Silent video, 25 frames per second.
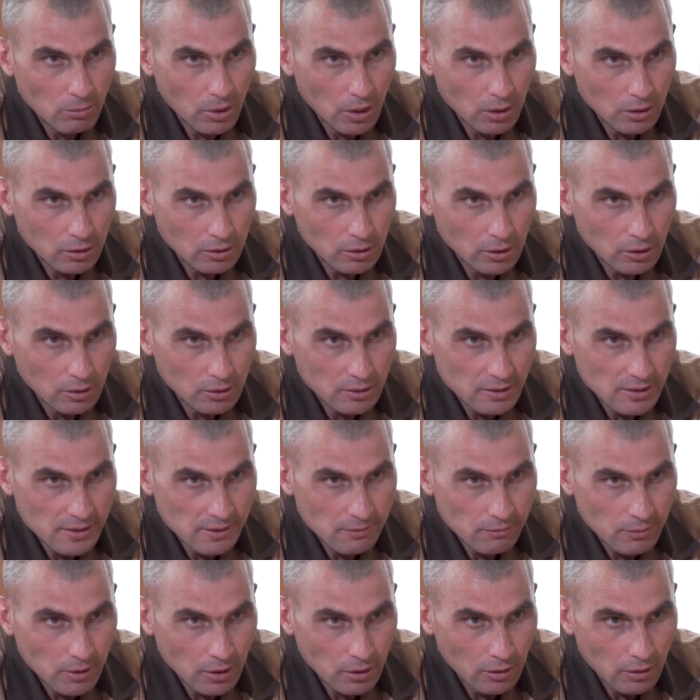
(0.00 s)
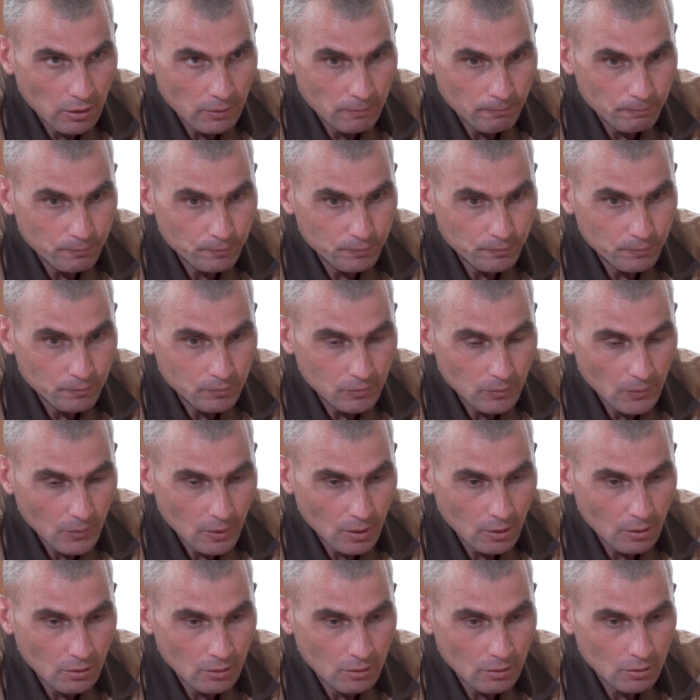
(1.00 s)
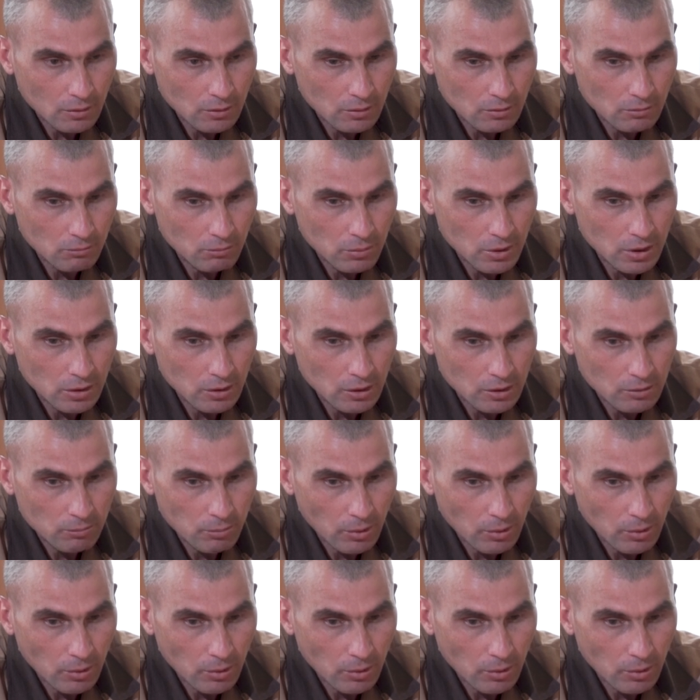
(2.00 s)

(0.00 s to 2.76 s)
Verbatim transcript: I came from the colony in Russian Magadan in Siberia.